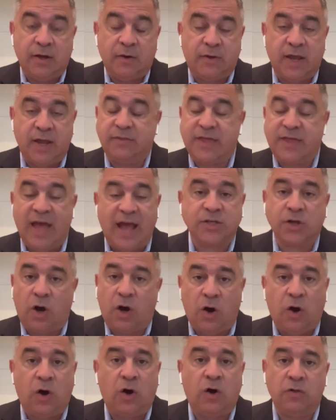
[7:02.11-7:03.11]
Okay, that's
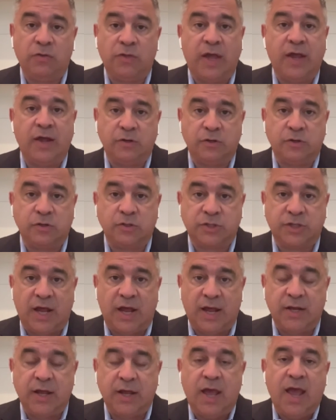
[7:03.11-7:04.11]
all they
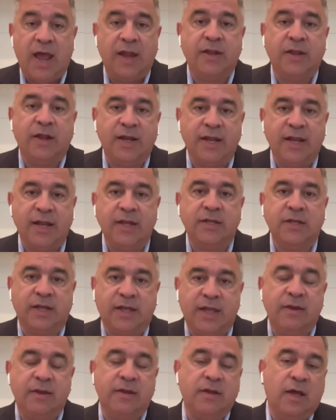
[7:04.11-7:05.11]
understand, and they need to
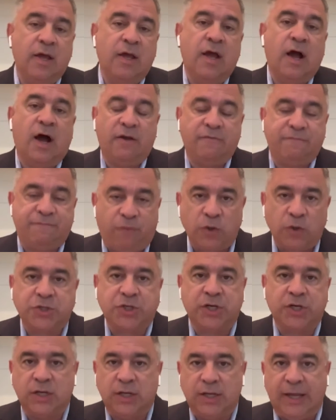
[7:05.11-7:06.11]
get.
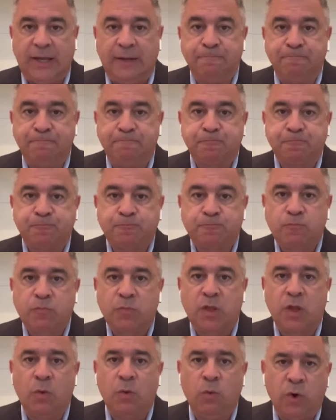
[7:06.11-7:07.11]
Unfortunately,
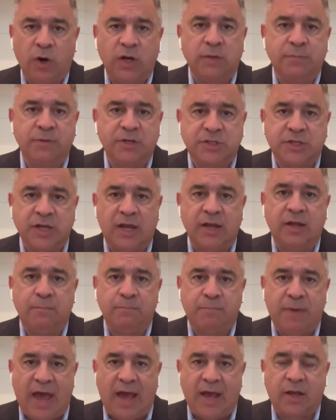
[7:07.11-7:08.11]
we're going to be
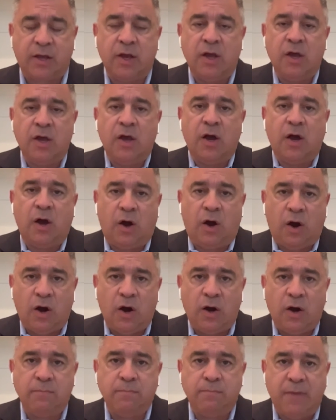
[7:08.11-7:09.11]
sending back
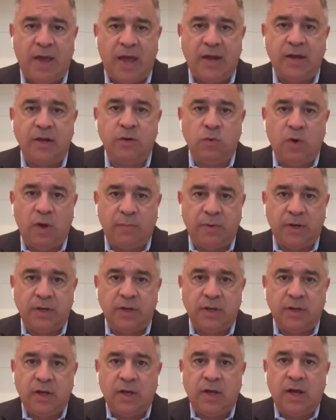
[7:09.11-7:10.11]
our men and
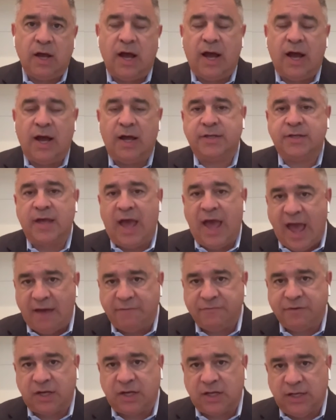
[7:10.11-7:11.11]
women to
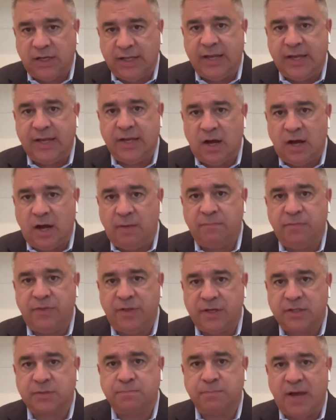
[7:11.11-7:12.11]
have to clean up
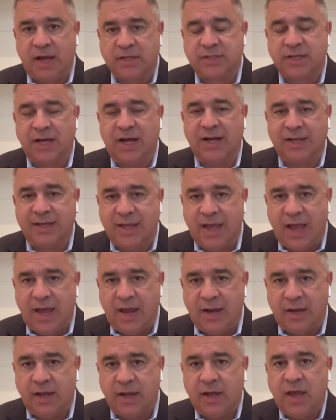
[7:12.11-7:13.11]
this mess
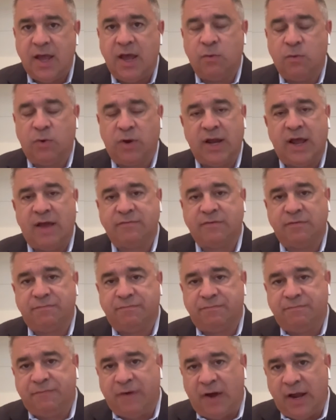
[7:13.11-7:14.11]
again, and we're going to have to
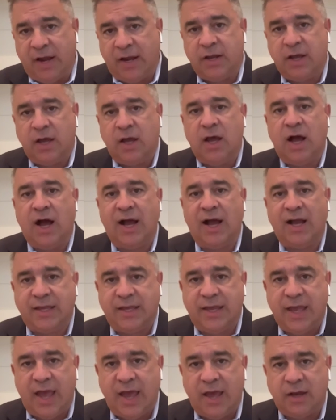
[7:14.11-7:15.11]
fight
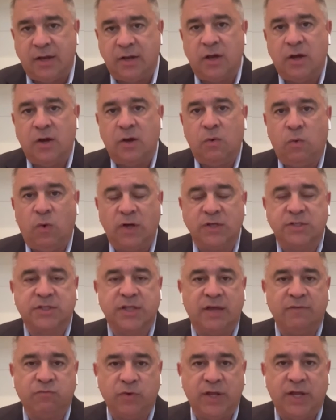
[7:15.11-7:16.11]
again once
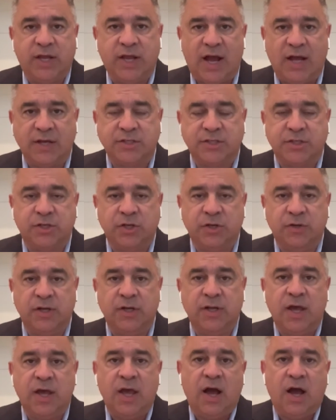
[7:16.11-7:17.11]
they've
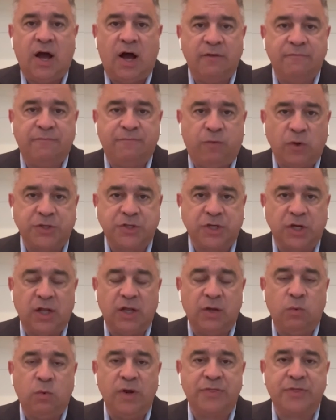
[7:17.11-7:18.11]
reconstituted,
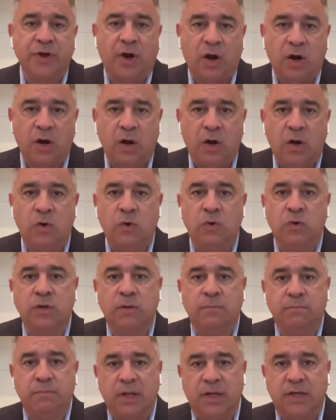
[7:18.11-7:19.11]
unfortunately, with our own
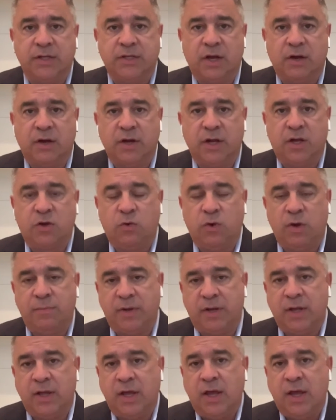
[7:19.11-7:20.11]
military
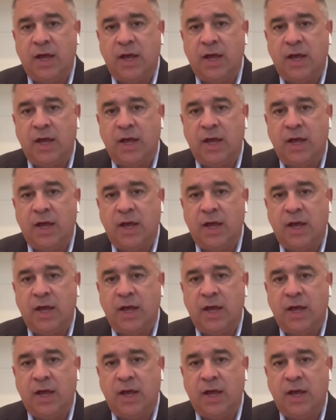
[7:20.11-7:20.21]
equipment.